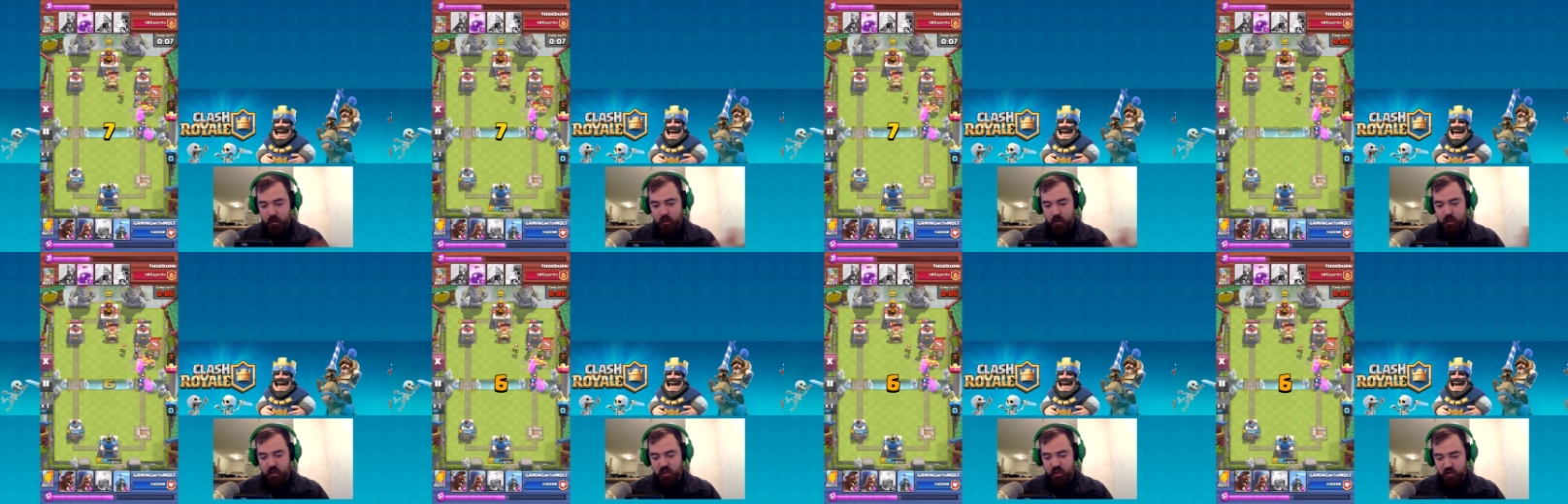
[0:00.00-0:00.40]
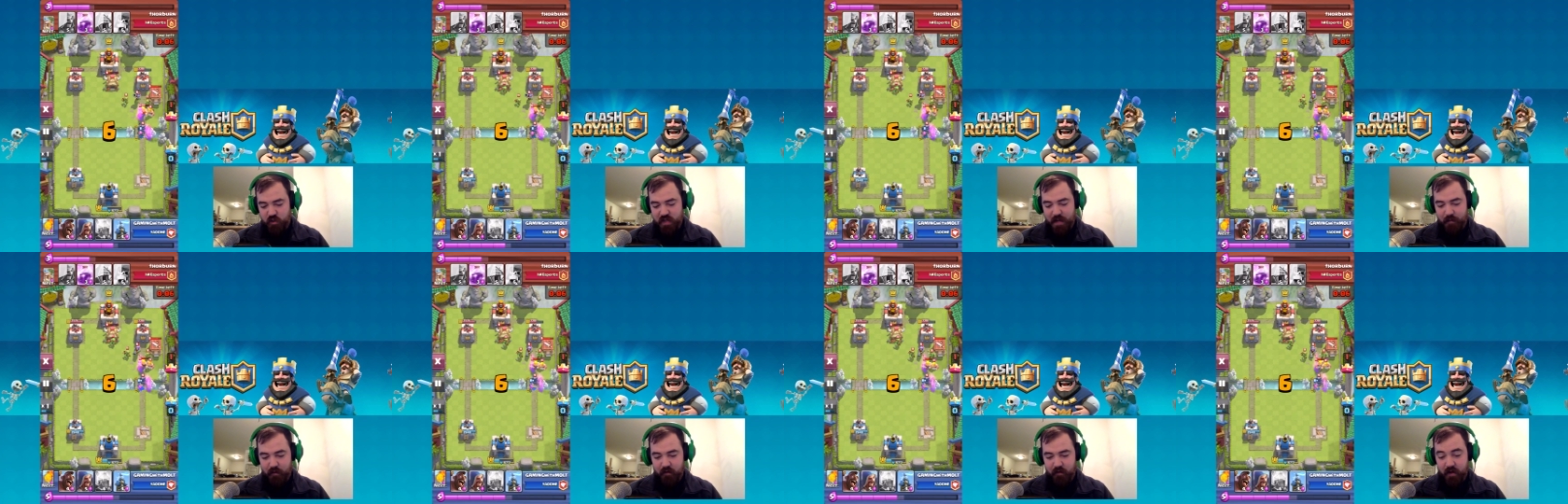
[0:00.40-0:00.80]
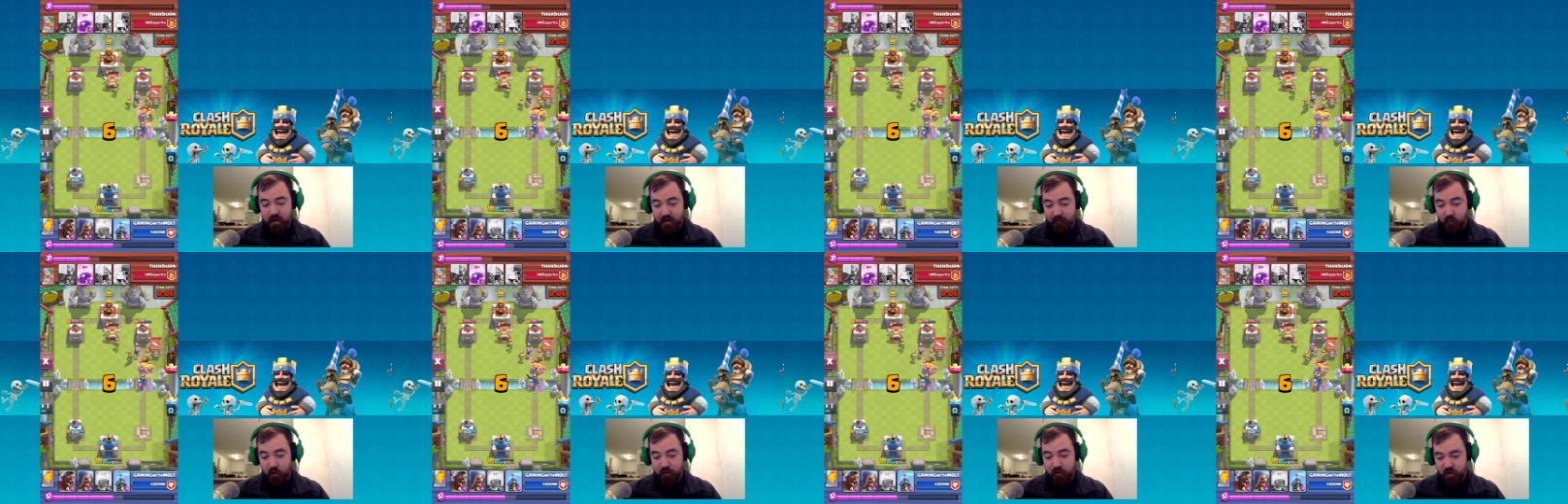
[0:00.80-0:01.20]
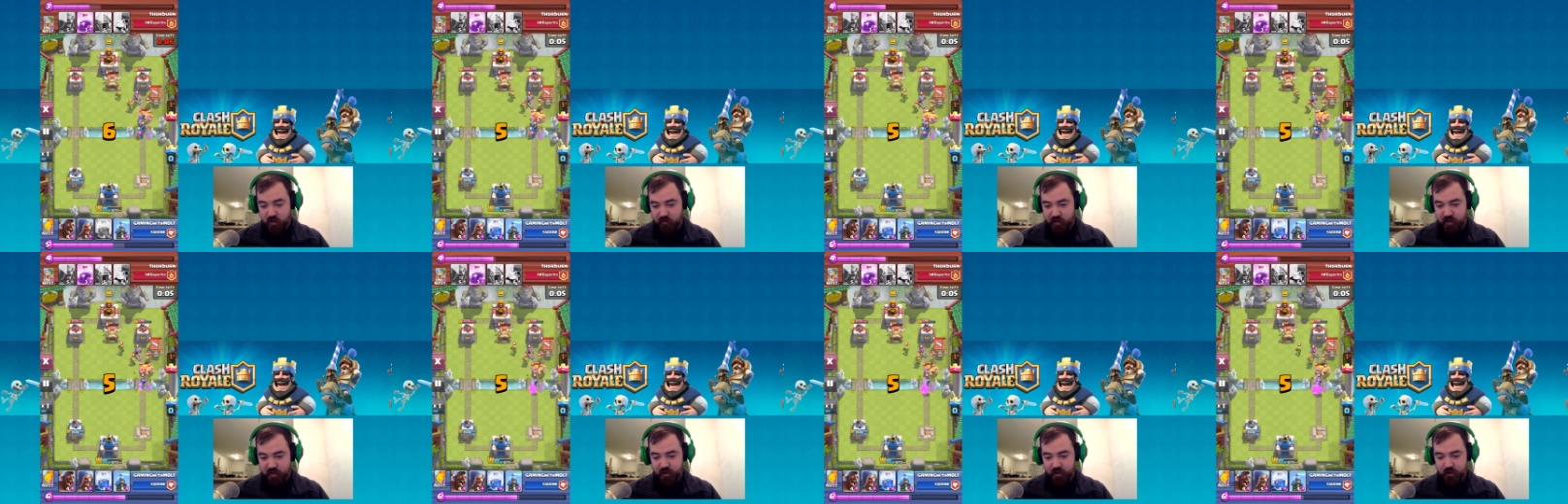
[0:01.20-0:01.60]
So he's able to avoid the
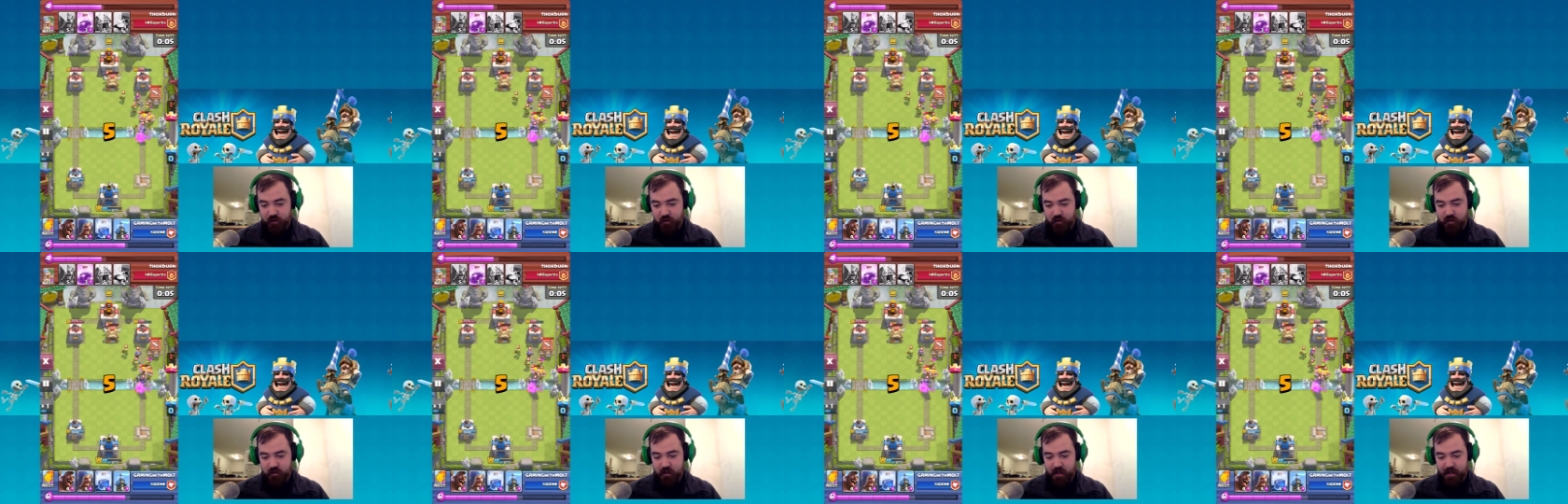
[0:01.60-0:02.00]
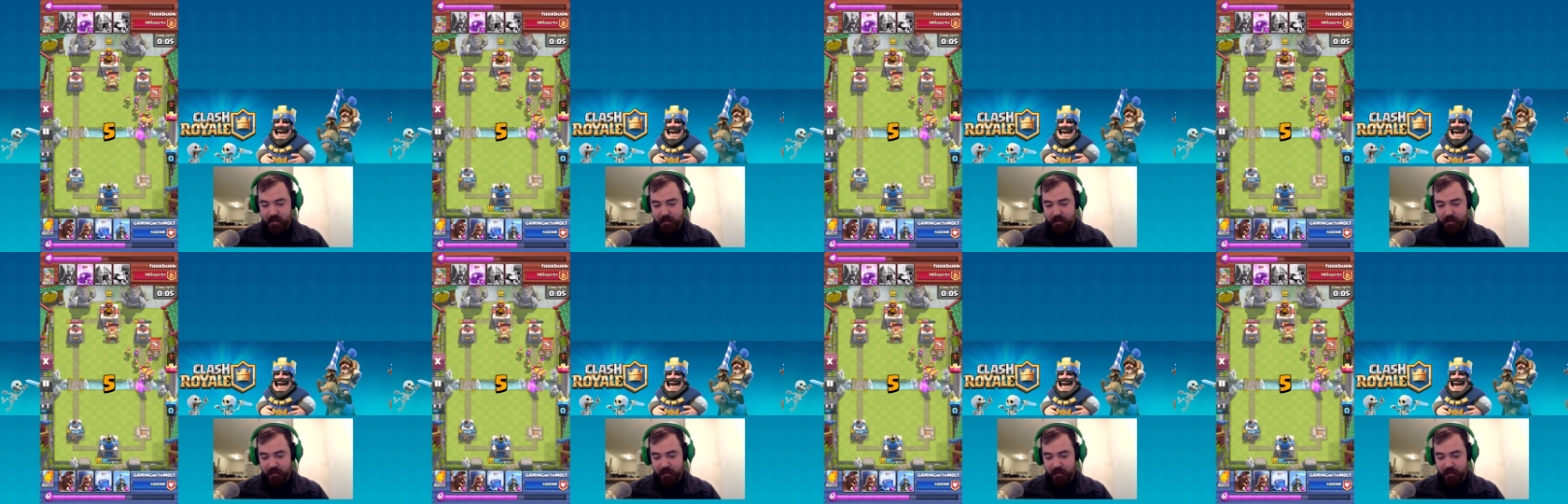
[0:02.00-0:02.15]
3-star, it looks like.